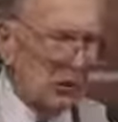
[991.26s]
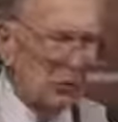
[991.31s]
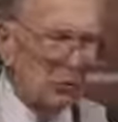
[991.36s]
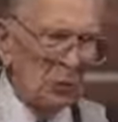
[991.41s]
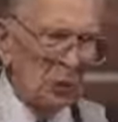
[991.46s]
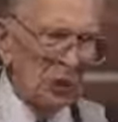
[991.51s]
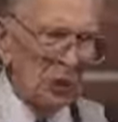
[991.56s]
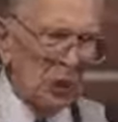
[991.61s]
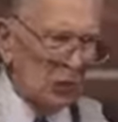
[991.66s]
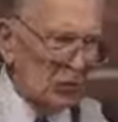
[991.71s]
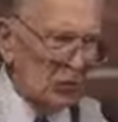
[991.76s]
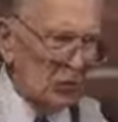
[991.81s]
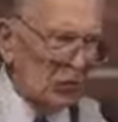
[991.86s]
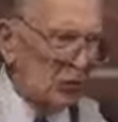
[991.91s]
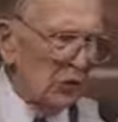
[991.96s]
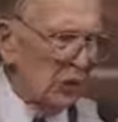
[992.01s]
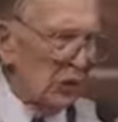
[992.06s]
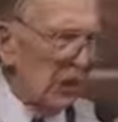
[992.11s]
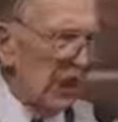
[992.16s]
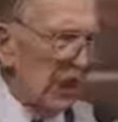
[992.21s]
you put those
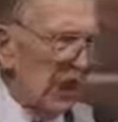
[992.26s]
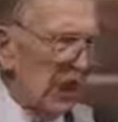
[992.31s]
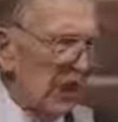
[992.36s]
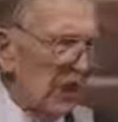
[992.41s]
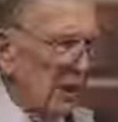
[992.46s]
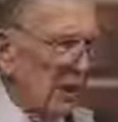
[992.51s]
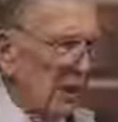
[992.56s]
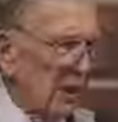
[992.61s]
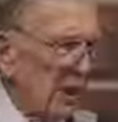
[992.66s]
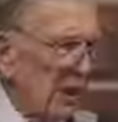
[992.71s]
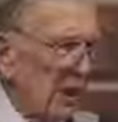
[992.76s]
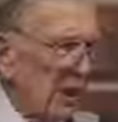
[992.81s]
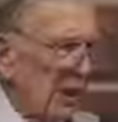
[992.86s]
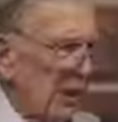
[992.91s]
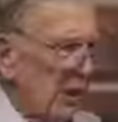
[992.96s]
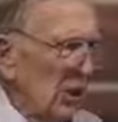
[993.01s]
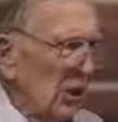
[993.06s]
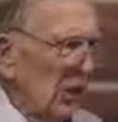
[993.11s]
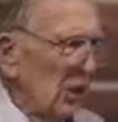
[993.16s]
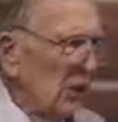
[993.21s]
two together,
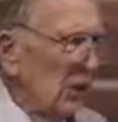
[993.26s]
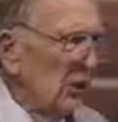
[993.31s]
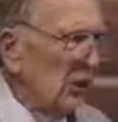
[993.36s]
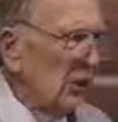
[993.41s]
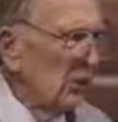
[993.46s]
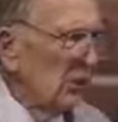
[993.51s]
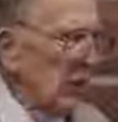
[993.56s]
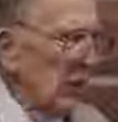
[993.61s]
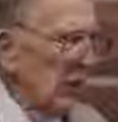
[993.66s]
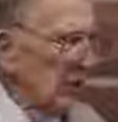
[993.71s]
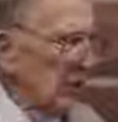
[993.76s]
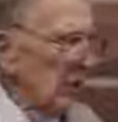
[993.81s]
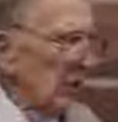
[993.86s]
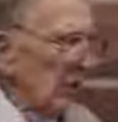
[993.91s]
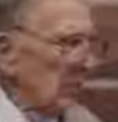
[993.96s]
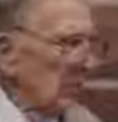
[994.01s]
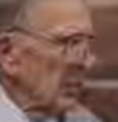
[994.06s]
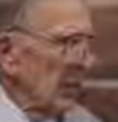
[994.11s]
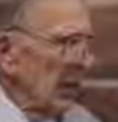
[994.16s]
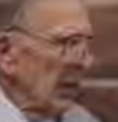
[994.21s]
you've got
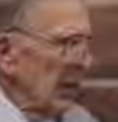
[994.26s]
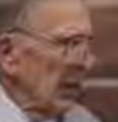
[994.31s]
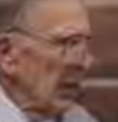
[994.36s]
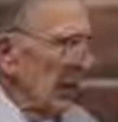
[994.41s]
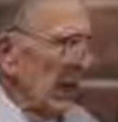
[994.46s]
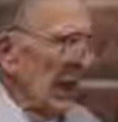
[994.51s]
something.